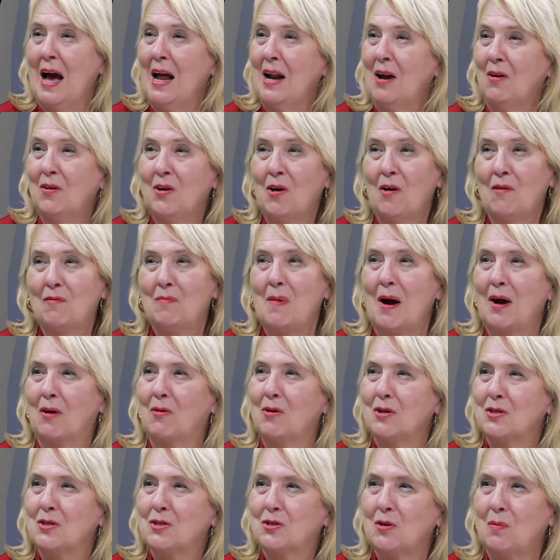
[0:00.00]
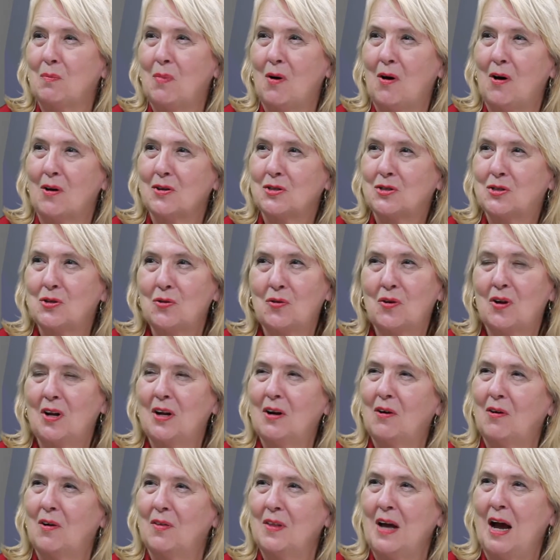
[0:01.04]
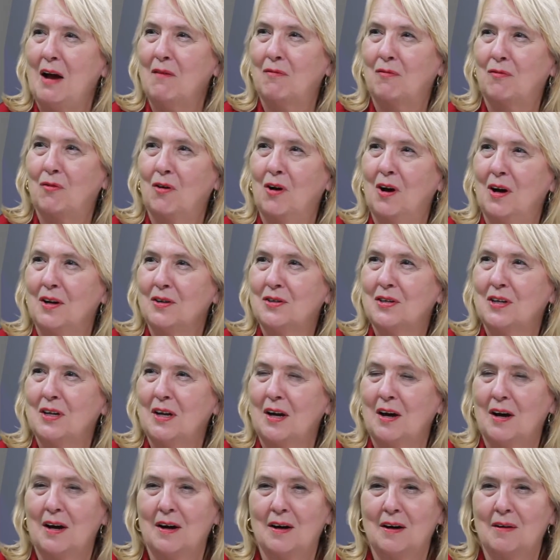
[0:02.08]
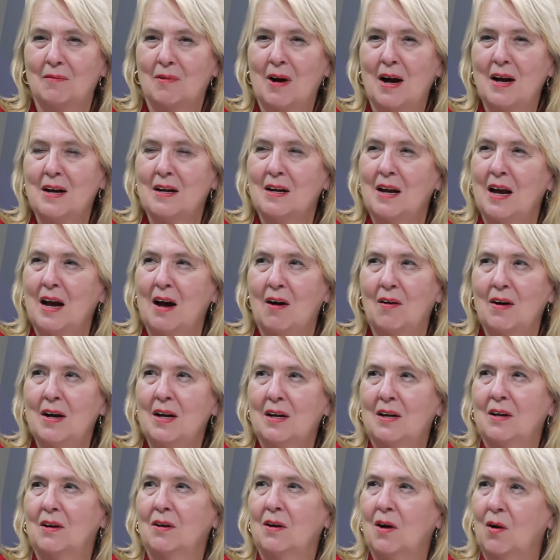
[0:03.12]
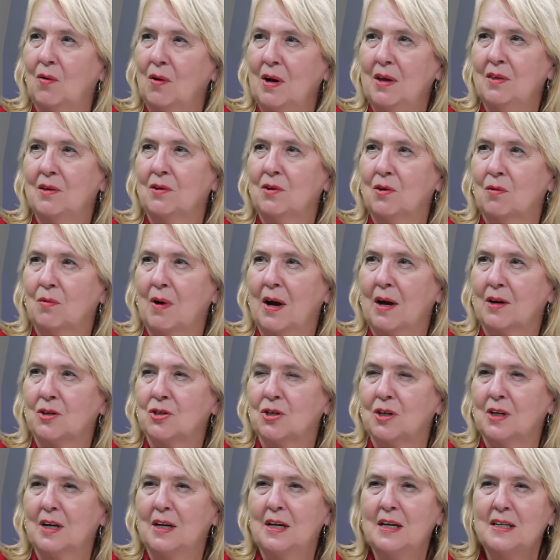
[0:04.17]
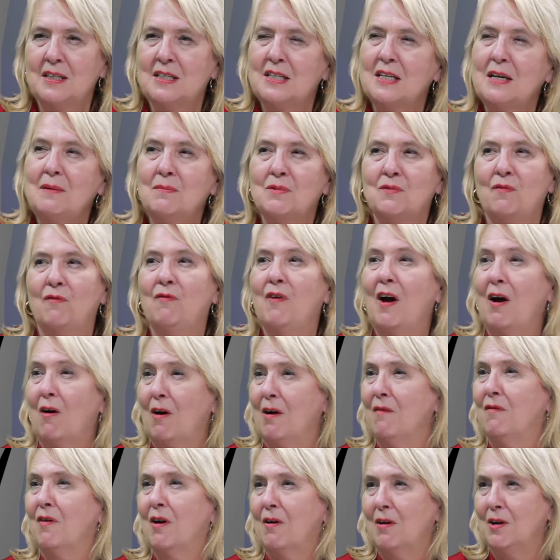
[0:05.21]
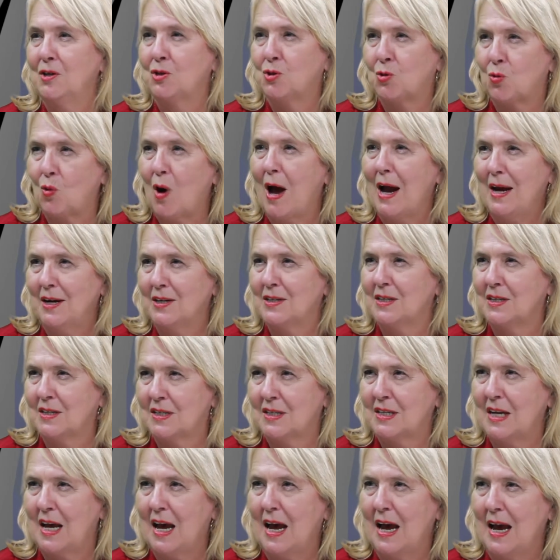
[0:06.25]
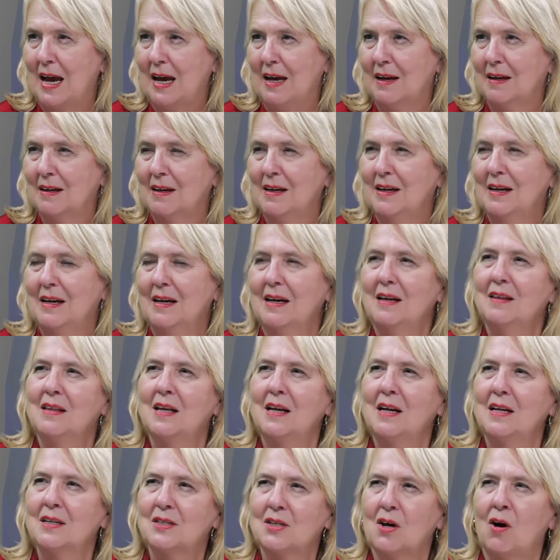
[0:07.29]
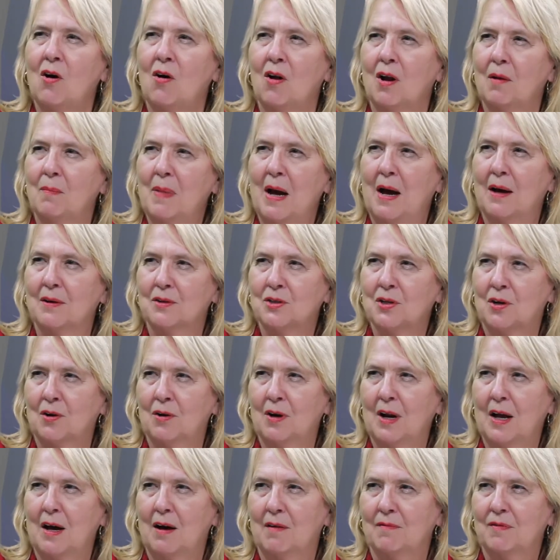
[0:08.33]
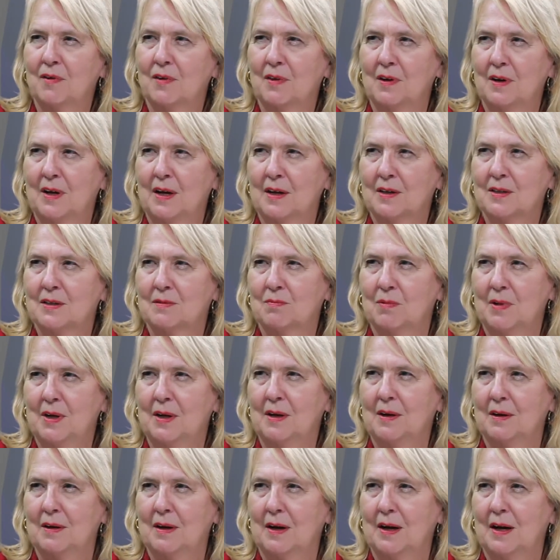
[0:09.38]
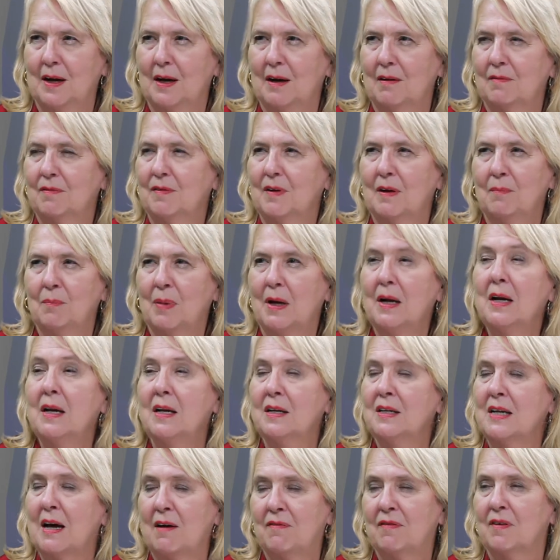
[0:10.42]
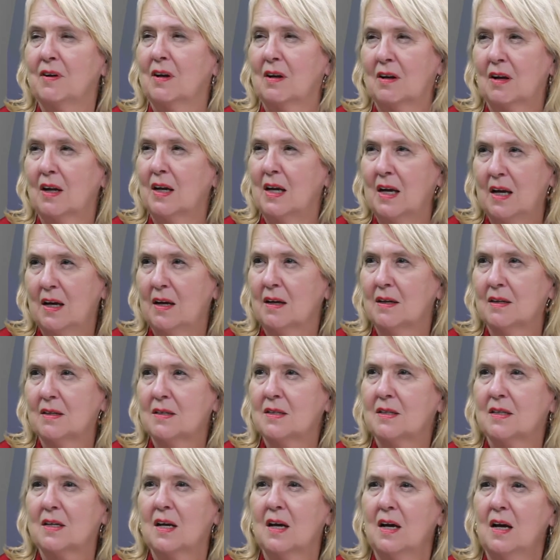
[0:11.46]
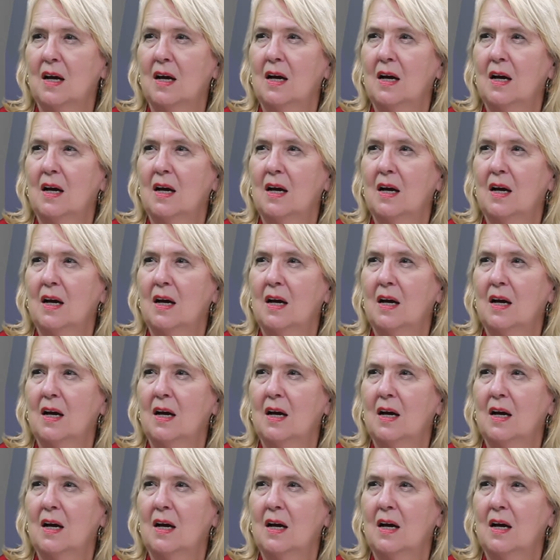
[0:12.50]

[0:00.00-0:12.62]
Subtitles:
I don't know if my crystal ball is too clear on that front. Right now, it could go either direction, and it seems very, very trite to say that it's all about turnout for the next week and a half, but it definitely is.